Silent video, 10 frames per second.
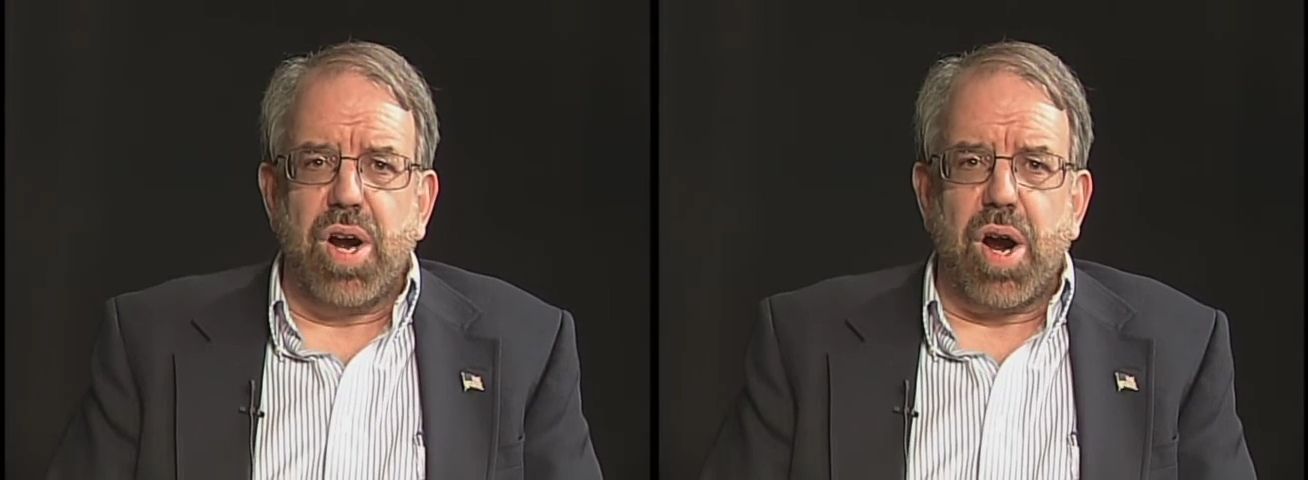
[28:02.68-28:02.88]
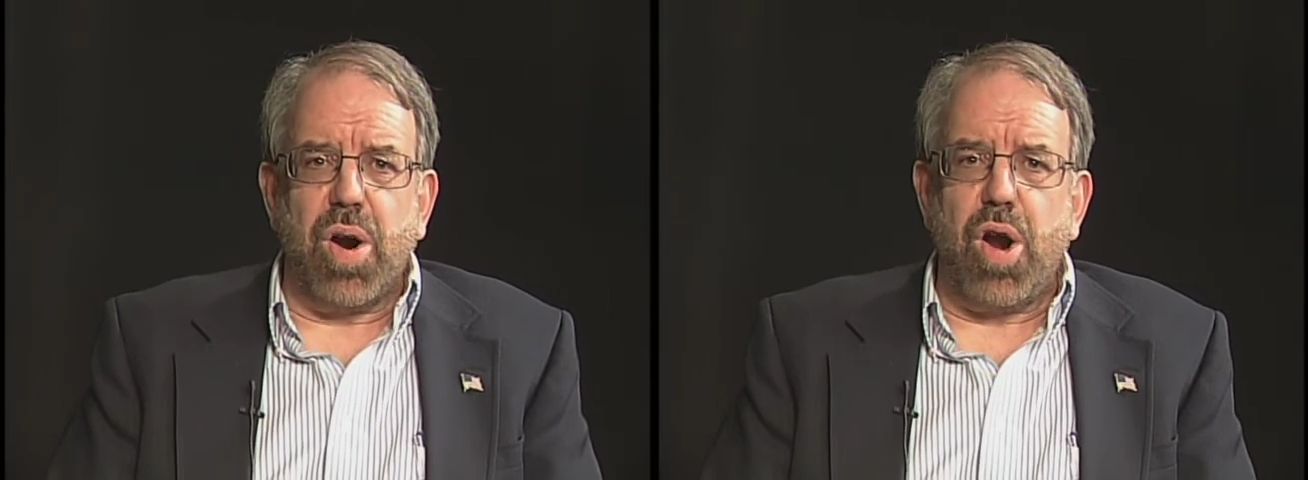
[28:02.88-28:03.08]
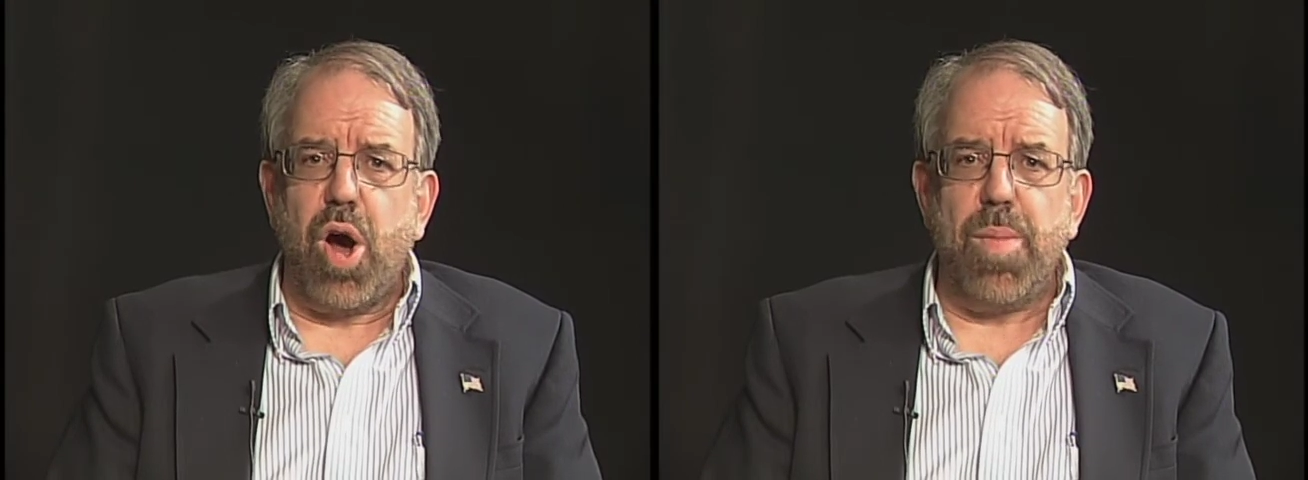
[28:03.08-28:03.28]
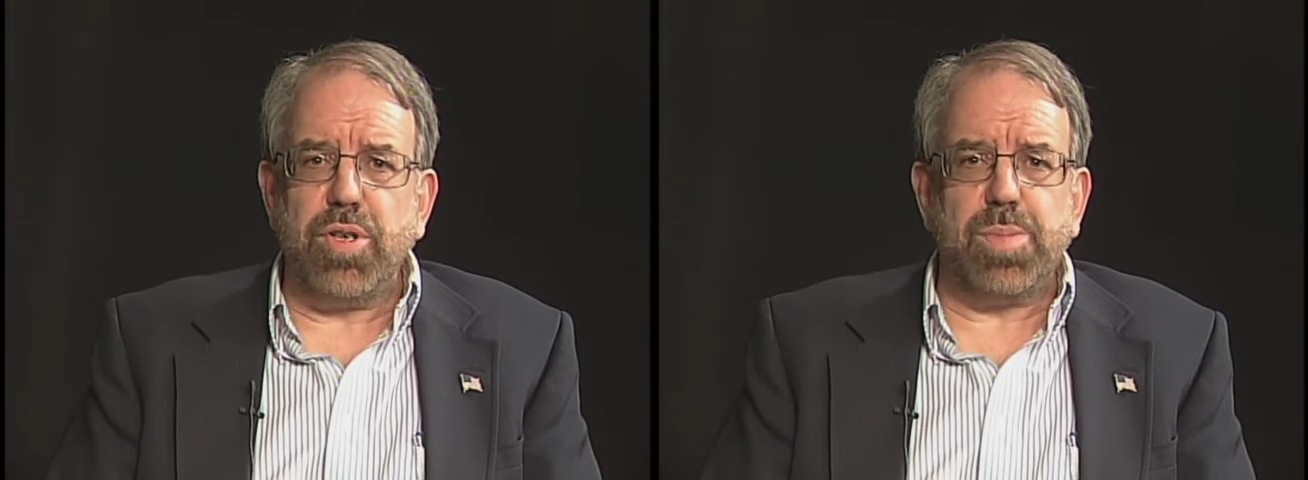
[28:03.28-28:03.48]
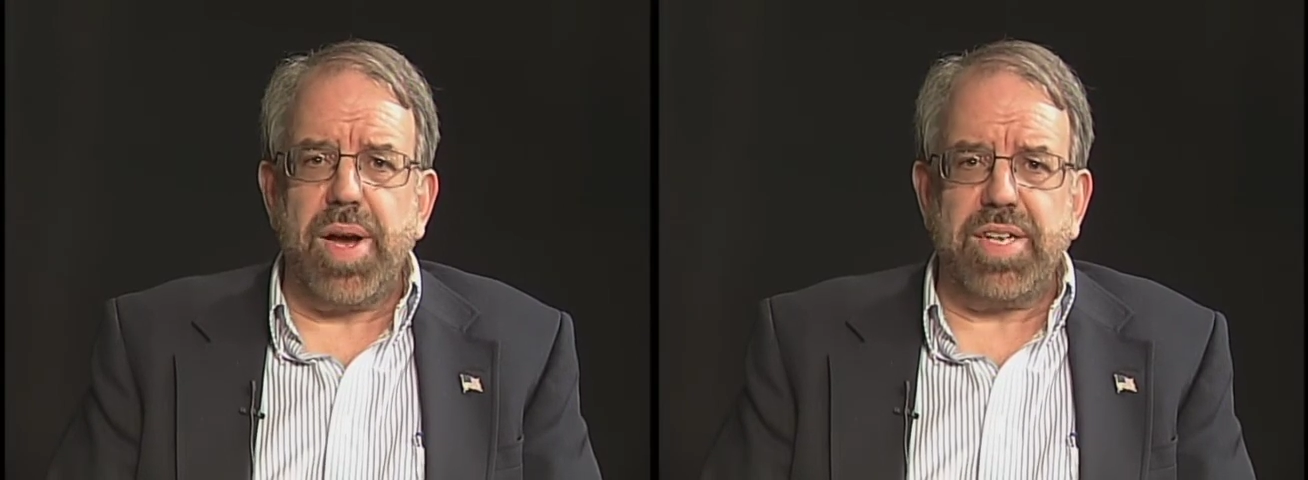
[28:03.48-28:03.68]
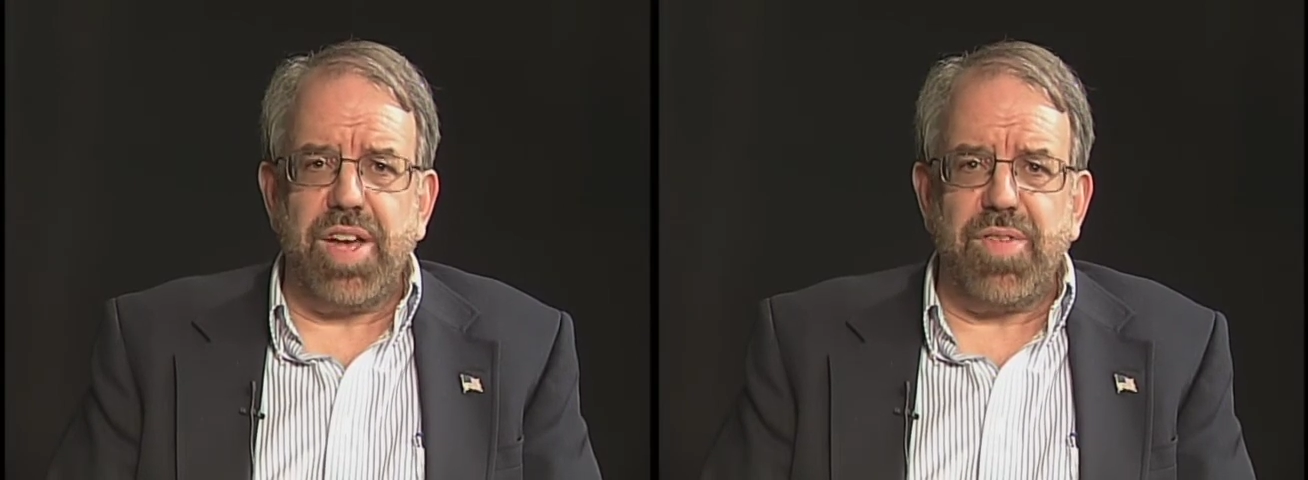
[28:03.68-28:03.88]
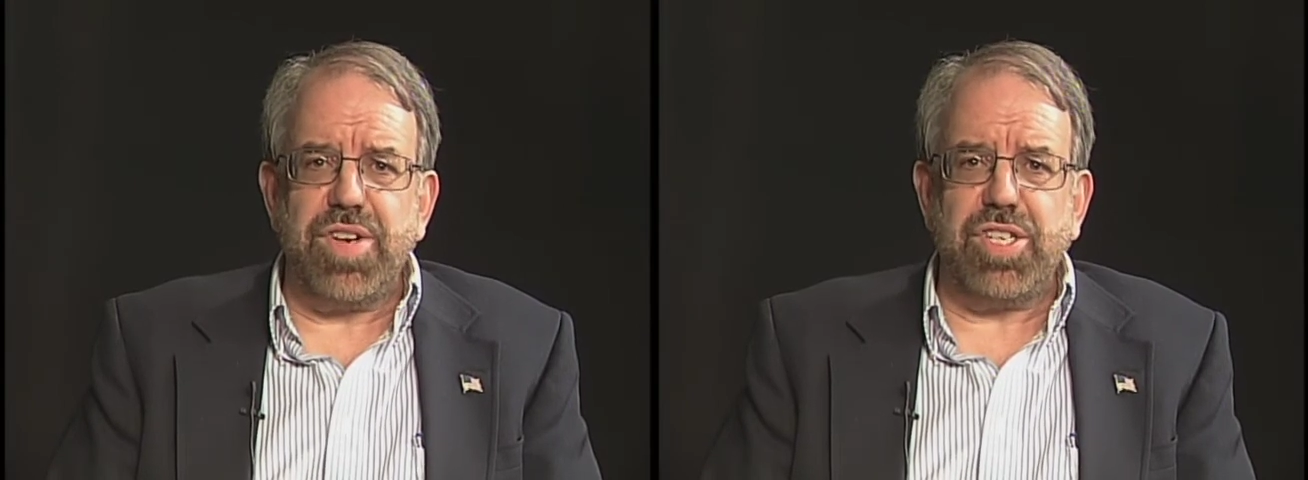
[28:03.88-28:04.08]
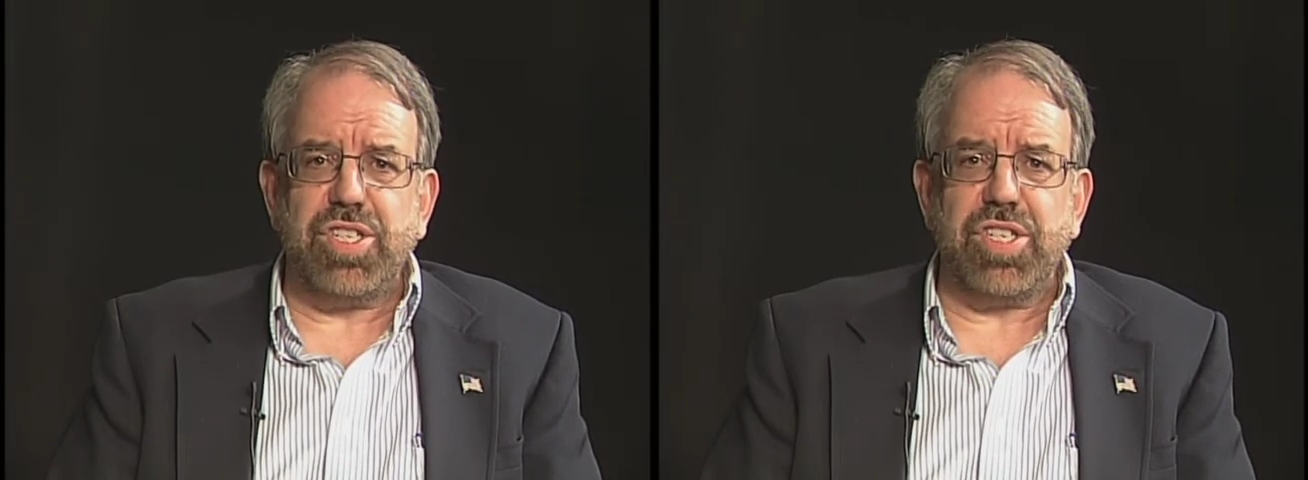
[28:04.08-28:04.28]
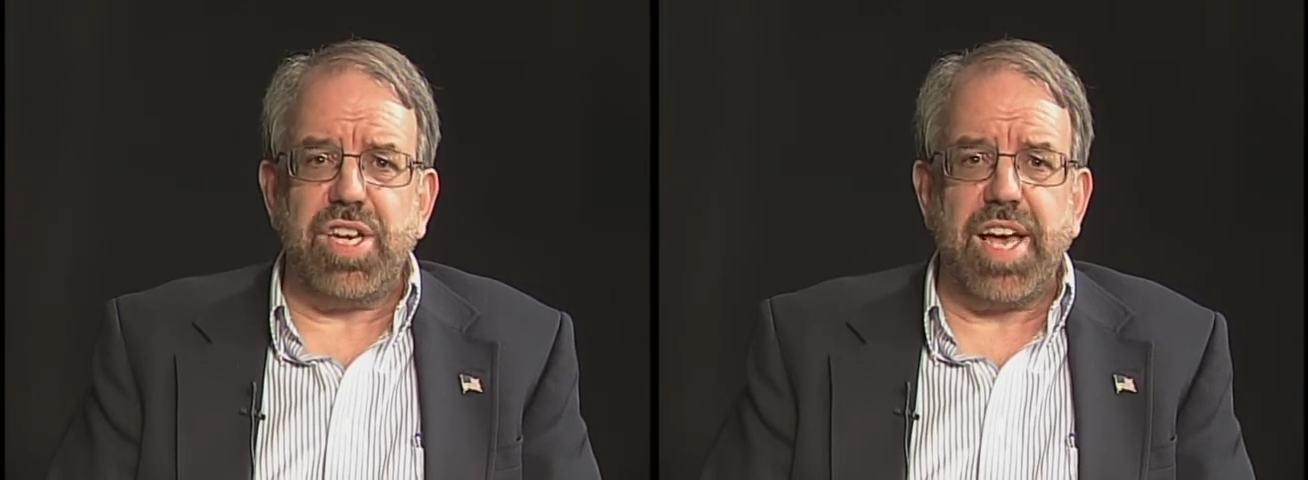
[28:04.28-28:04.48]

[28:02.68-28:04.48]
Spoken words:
are almost by definition